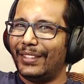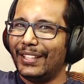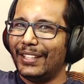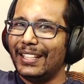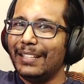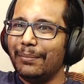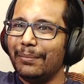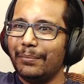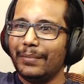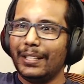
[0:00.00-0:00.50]

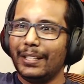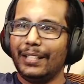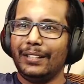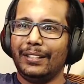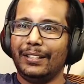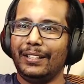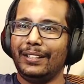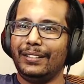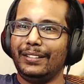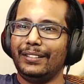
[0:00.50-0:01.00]
theme
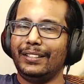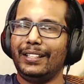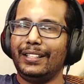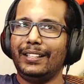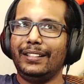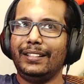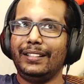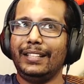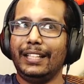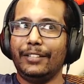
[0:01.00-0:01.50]
in
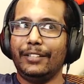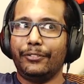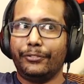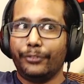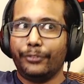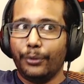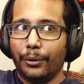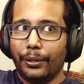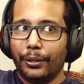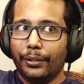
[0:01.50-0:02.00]

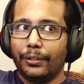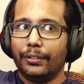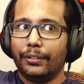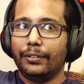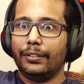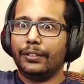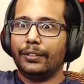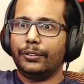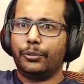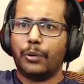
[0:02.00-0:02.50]
full
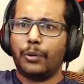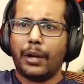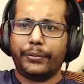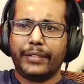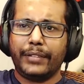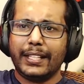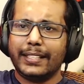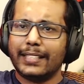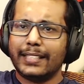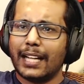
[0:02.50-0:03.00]

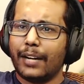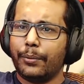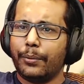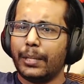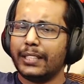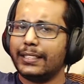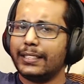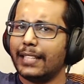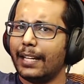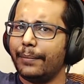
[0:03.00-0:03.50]
throughout the entire
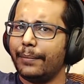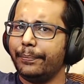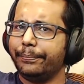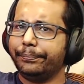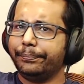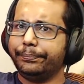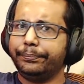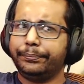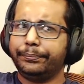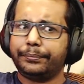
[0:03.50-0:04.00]
runtime.